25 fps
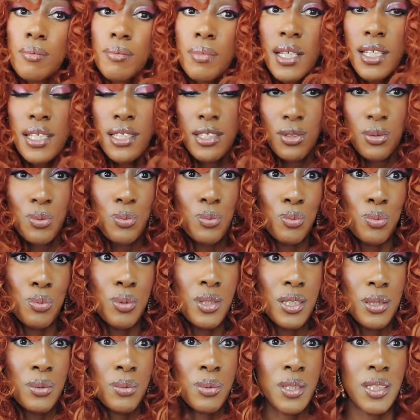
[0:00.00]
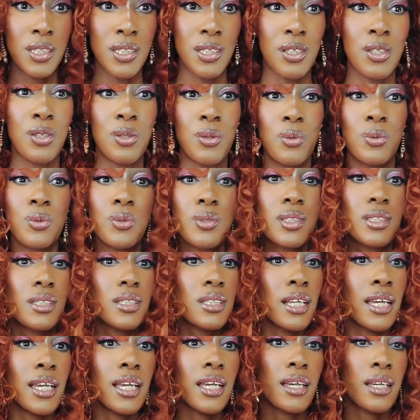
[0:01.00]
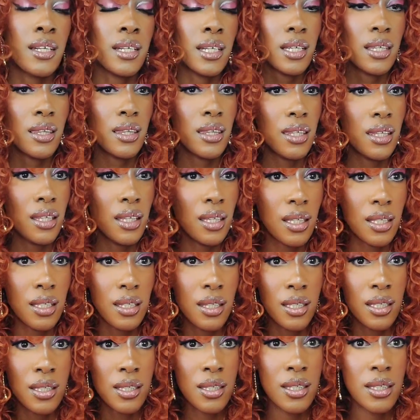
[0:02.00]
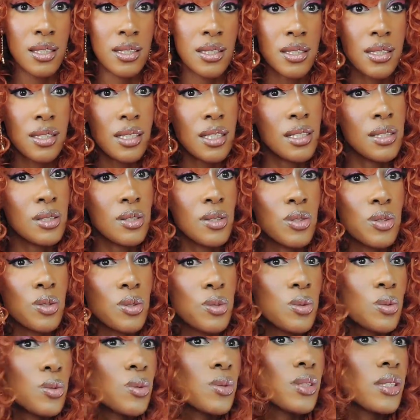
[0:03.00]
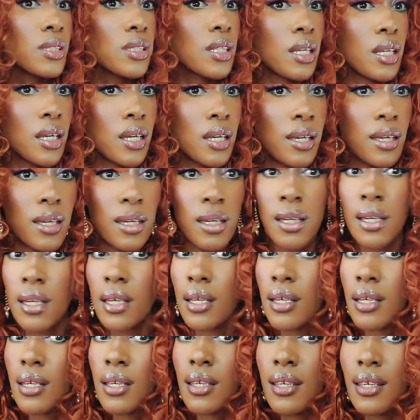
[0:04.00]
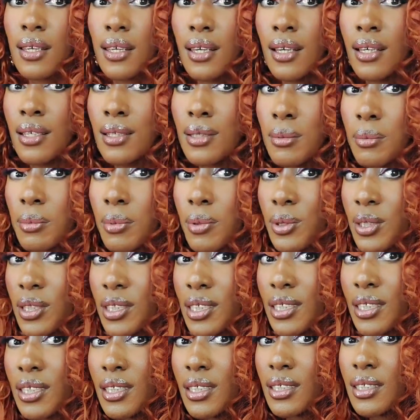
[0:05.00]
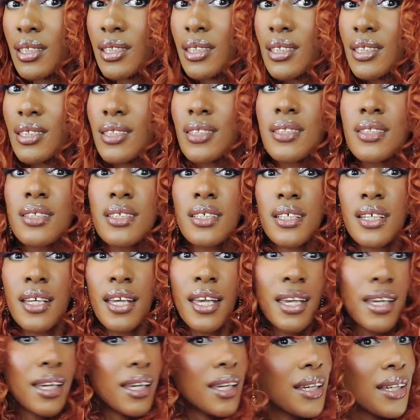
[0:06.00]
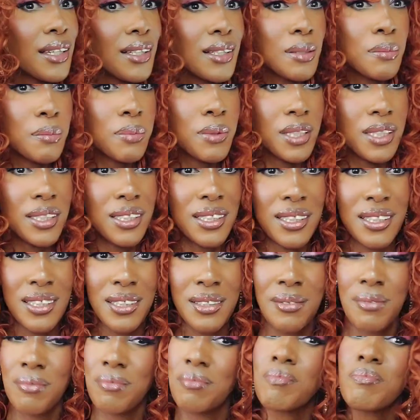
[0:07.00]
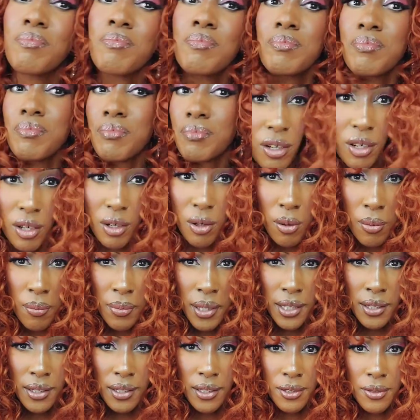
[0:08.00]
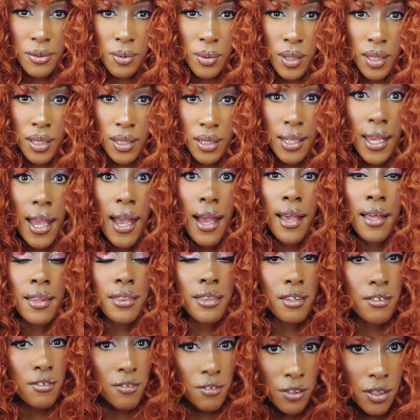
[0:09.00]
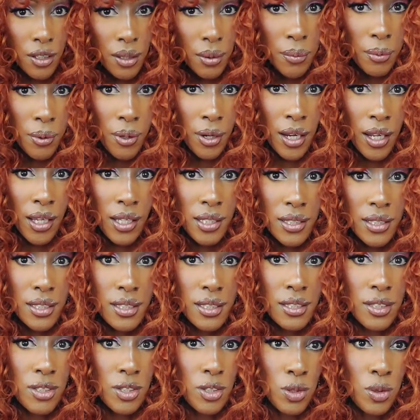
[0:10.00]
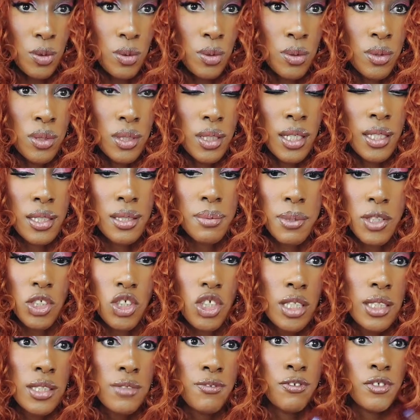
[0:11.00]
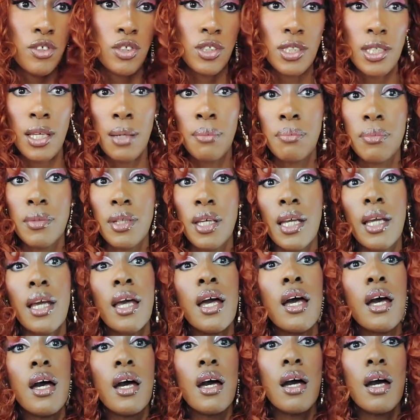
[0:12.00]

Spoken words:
But it's really, really cute. Like, and I think that this can suit like anybody. Do I recommend this one? Yeah, I think for the price it's good, especially for something